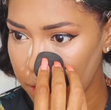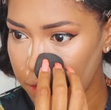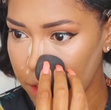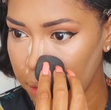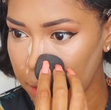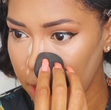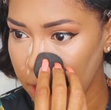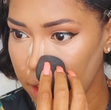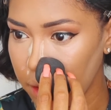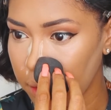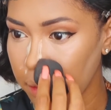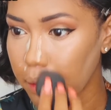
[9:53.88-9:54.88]
for me.
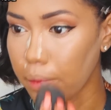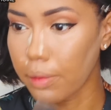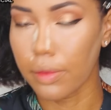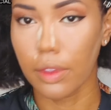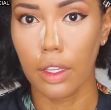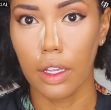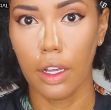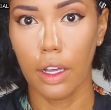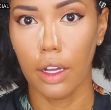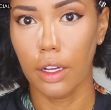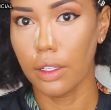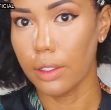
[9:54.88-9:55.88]

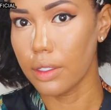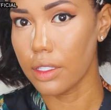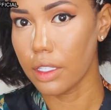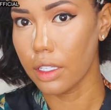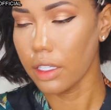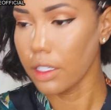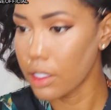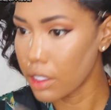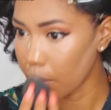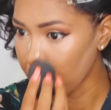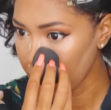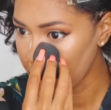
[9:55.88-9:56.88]
You see?
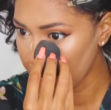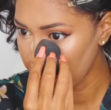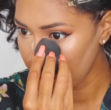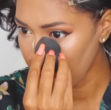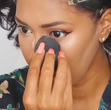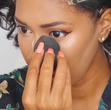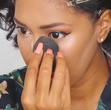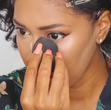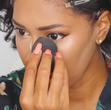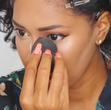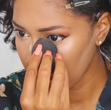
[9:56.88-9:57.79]
So we're going to do that.